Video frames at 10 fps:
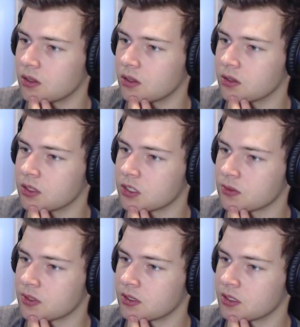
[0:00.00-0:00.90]
This
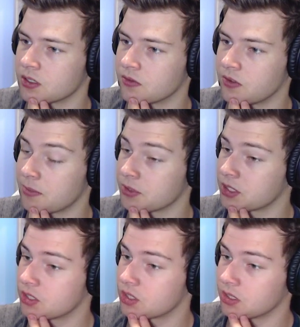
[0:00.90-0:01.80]
one is
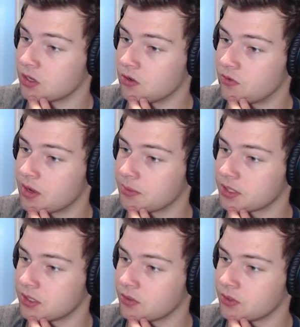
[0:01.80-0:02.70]
5% slow,
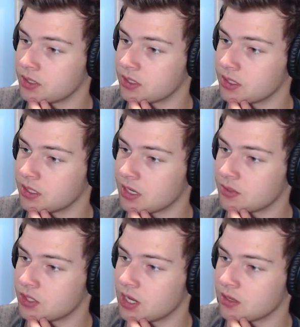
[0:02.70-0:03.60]
5% increased
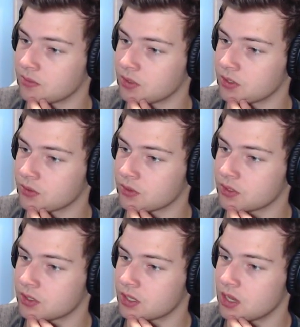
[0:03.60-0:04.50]
damage taken for all
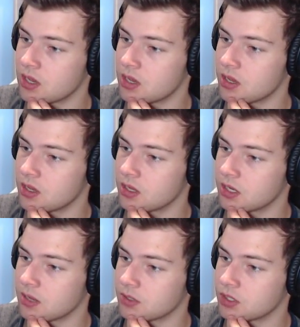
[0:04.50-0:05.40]
sources.
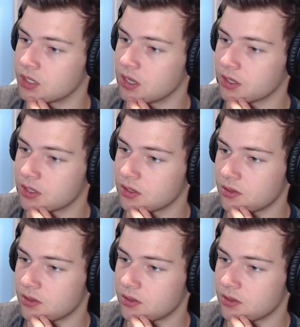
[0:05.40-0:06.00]
Damage dealt.